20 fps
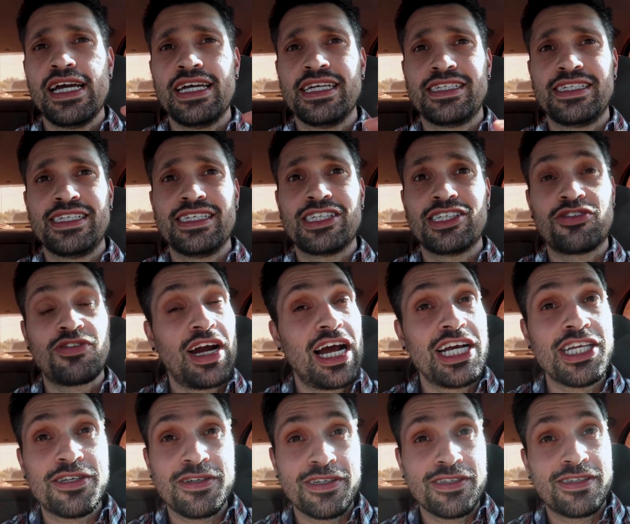and she's
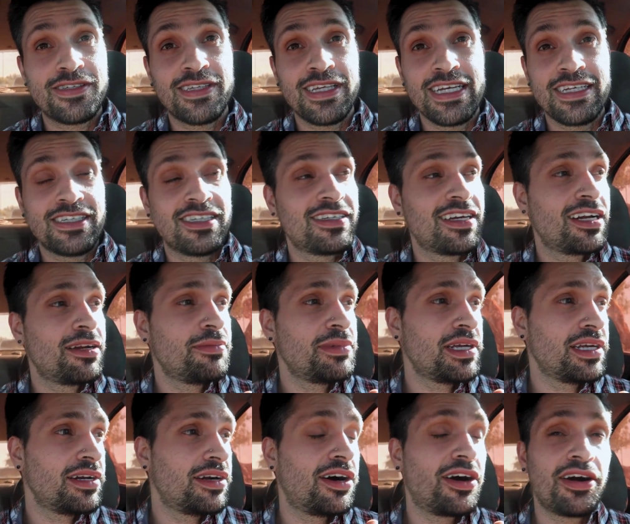graduating today she's gonna
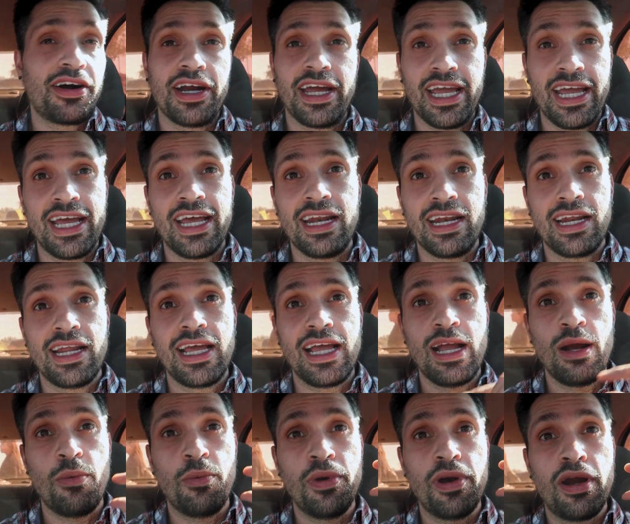be an rn
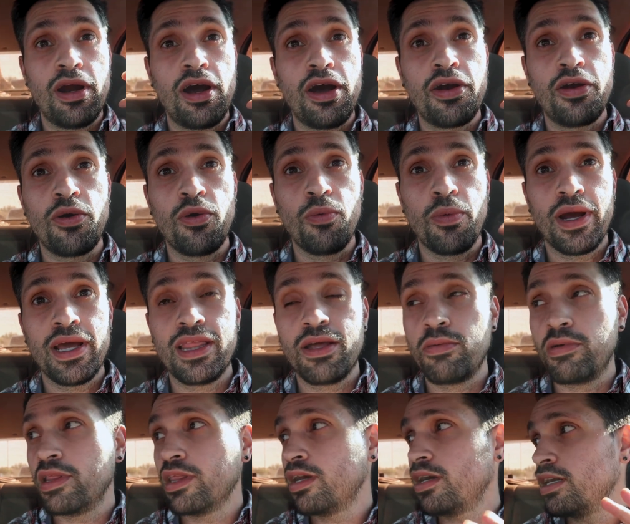and we're on our way they
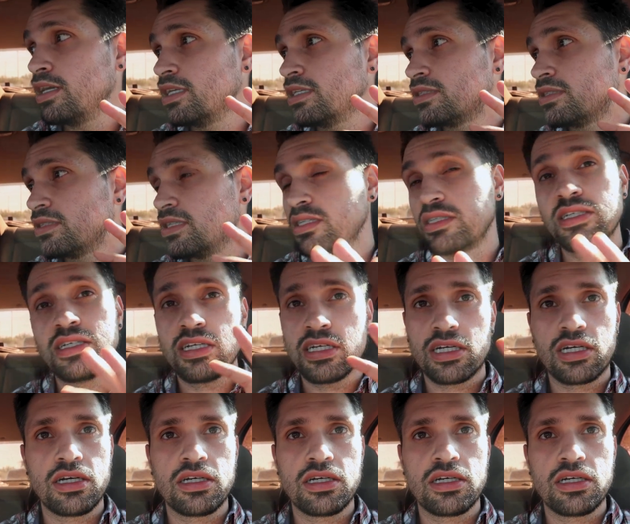we're literally such in a